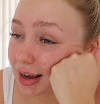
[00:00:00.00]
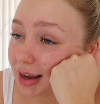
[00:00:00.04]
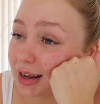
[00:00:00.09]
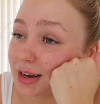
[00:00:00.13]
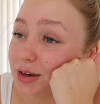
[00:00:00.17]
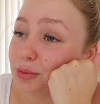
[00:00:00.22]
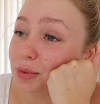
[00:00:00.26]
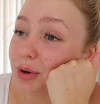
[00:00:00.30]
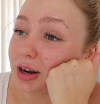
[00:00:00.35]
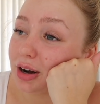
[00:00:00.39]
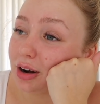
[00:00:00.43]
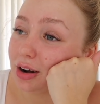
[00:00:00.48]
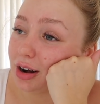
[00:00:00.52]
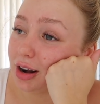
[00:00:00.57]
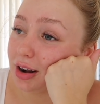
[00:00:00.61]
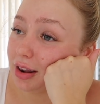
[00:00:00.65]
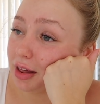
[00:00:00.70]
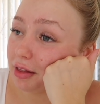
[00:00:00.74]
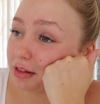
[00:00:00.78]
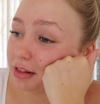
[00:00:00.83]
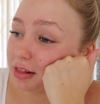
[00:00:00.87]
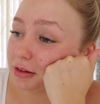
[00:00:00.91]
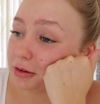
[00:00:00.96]
and went on
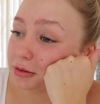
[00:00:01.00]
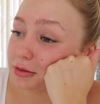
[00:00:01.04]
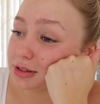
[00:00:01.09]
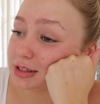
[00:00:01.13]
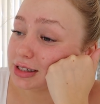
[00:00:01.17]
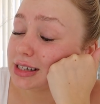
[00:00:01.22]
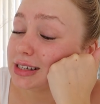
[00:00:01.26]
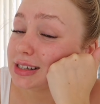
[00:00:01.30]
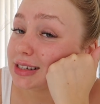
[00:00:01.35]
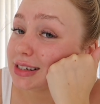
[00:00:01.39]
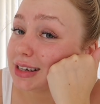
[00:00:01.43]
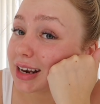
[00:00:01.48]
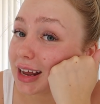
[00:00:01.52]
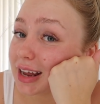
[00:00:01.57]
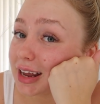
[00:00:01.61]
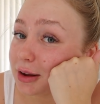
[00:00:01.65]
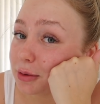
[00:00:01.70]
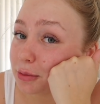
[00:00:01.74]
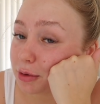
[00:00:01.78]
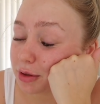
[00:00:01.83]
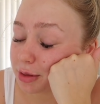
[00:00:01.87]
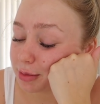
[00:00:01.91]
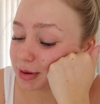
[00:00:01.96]
another little sissy
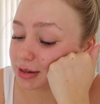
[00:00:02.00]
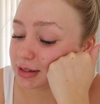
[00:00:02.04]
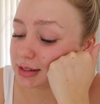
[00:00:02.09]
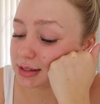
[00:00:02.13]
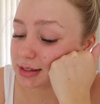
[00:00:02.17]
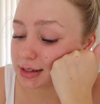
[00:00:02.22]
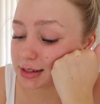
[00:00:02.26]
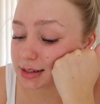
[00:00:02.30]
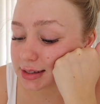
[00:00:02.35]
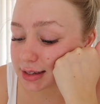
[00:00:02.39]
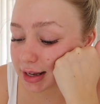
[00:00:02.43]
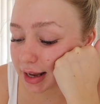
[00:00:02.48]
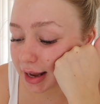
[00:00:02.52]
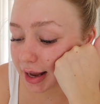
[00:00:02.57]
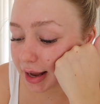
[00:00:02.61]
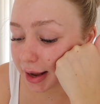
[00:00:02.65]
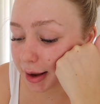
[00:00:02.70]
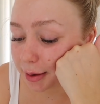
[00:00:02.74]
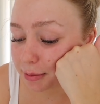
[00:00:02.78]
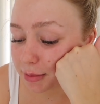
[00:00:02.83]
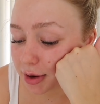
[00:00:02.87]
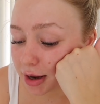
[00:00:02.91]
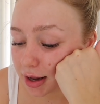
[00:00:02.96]
date with my sister
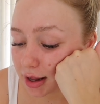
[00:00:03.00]
Sam.